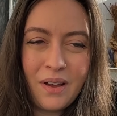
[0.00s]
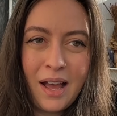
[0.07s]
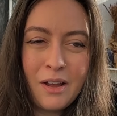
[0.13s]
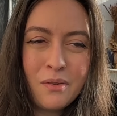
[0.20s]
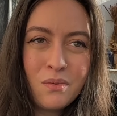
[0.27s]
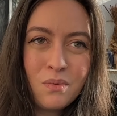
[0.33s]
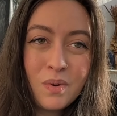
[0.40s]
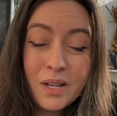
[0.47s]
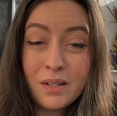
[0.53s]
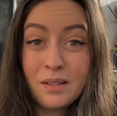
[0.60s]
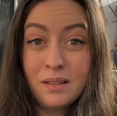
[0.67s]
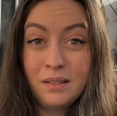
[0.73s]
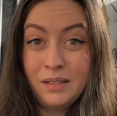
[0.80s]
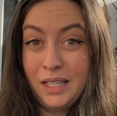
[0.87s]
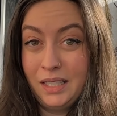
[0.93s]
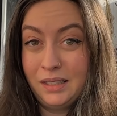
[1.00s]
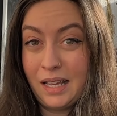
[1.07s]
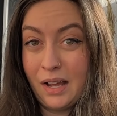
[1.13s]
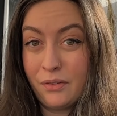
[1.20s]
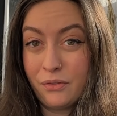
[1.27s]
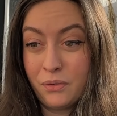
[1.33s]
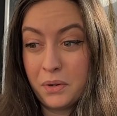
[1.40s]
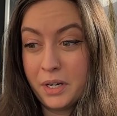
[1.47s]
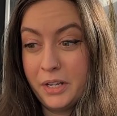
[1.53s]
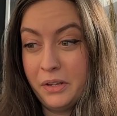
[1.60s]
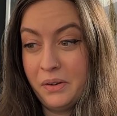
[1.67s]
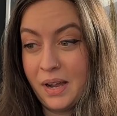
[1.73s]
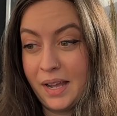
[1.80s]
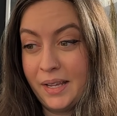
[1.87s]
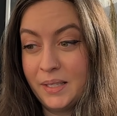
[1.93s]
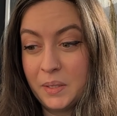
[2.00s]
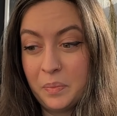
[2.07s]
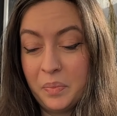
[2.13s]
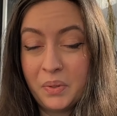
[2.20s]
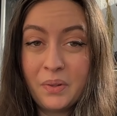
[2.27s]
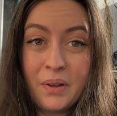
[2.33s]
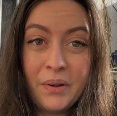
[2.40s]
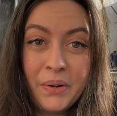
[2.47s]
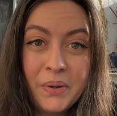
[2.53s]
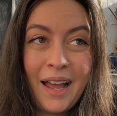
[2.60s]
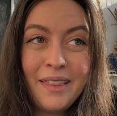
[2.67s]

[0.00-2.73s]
I will link that for you guys below.